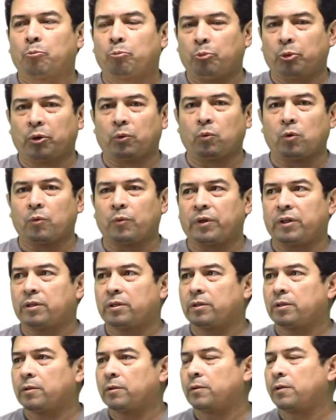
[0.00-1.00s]
But what we
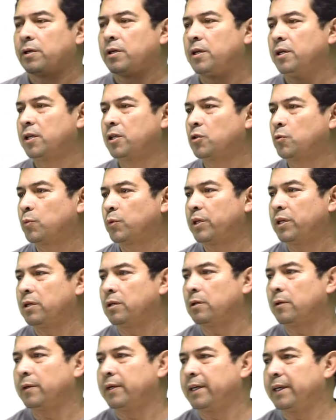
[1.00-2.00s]
do is we
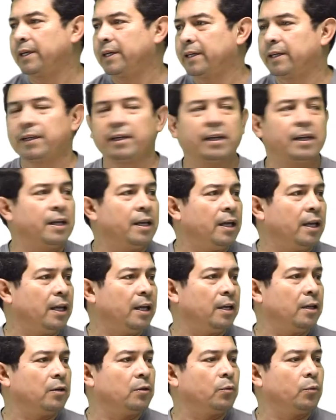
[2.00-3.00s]
go ahead
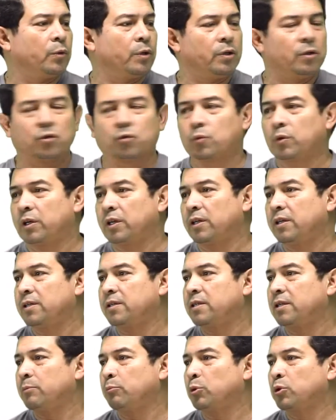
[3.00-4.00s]
and we use one of
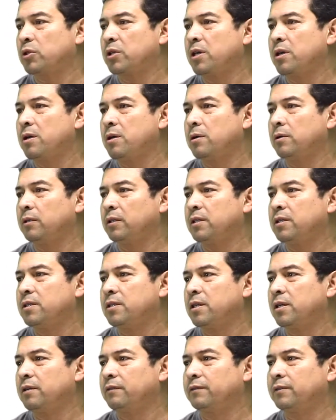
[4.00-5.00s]
these symbols here. Let's
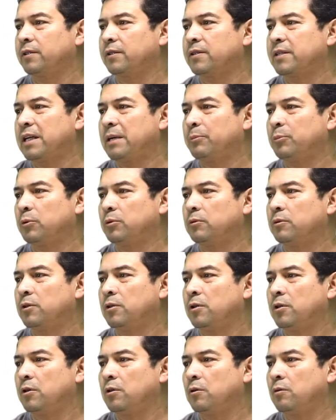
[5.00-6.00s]
say, for example,
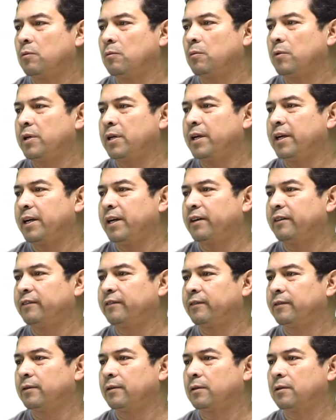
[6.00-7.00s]
we
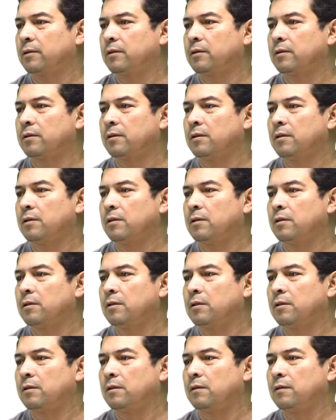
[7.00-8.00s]
have
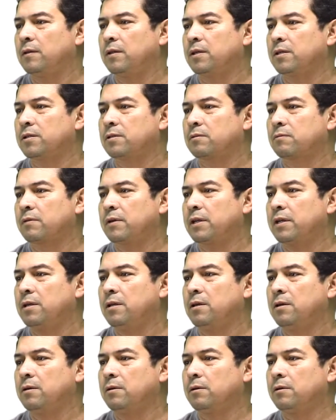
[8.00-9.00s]
this right
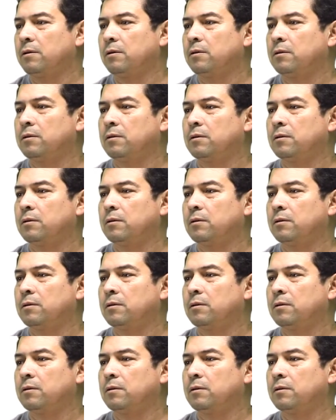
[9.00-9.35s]
here.